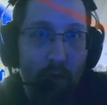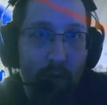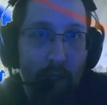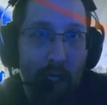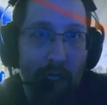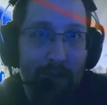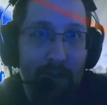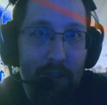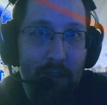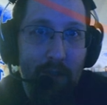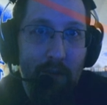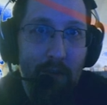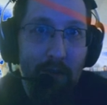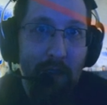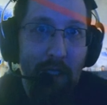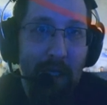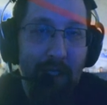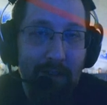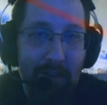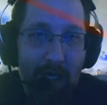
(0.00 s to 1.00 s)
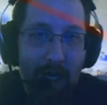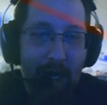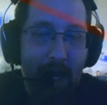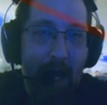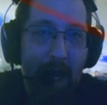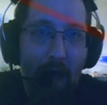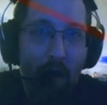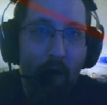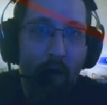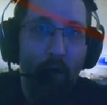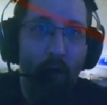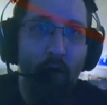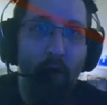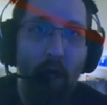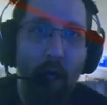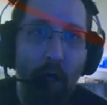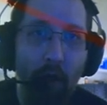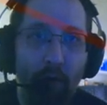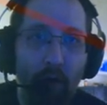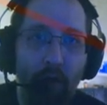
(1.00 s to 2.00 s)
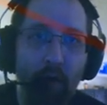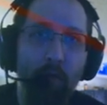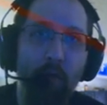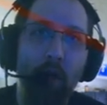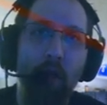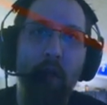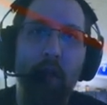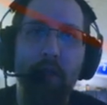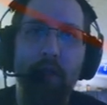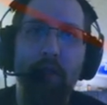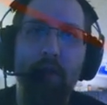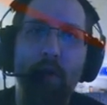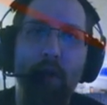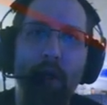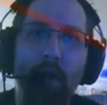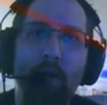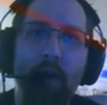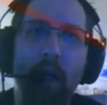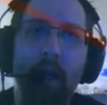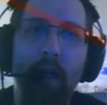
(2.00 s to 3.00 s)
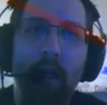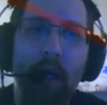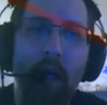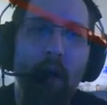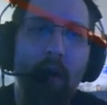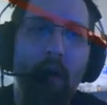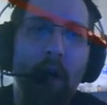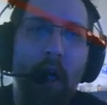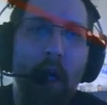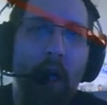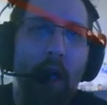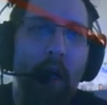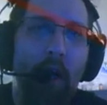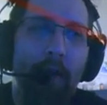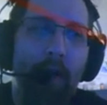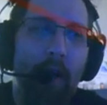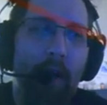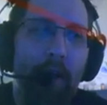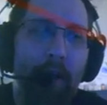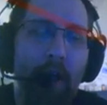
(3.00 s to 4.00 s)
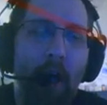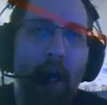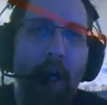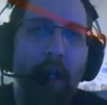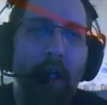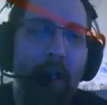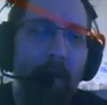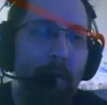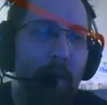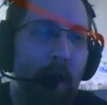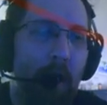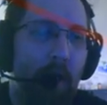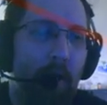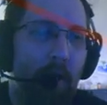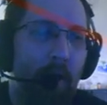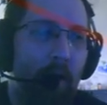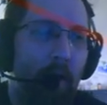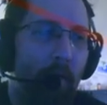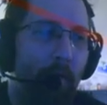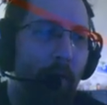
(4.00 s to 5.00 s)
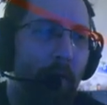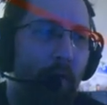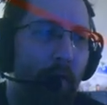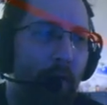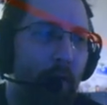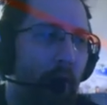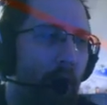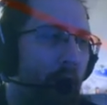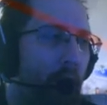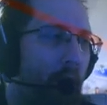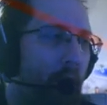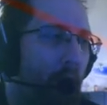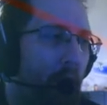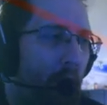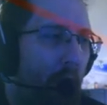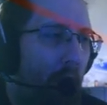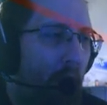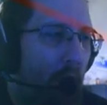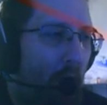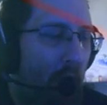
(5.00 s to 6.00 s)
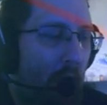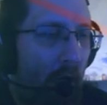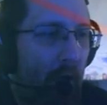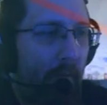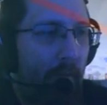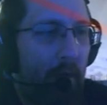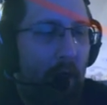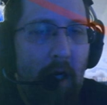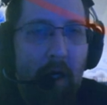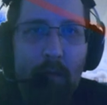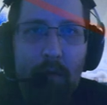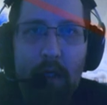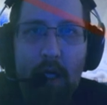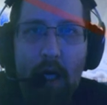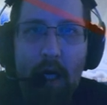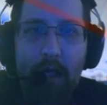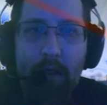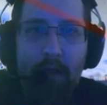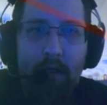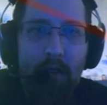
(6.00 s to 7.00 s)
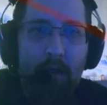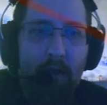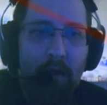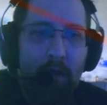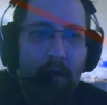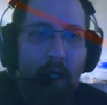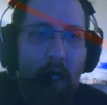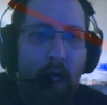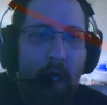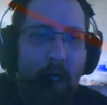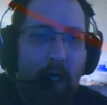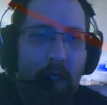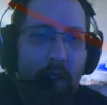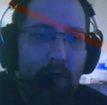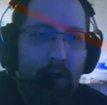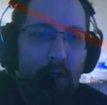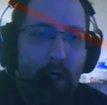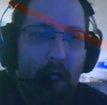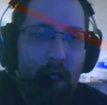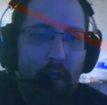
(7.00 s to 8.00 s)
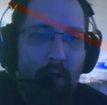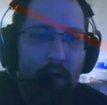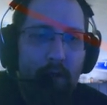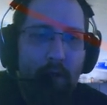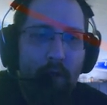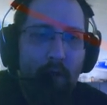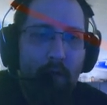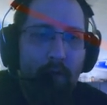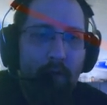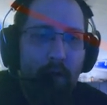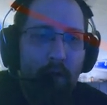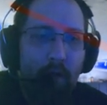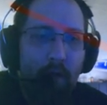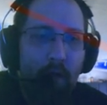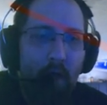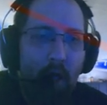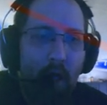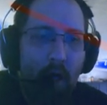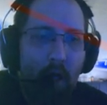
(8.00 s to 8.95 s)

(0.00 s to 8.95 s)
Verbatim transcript: that's that's how great the community is doing right now. That a document for um, game test can't get changed over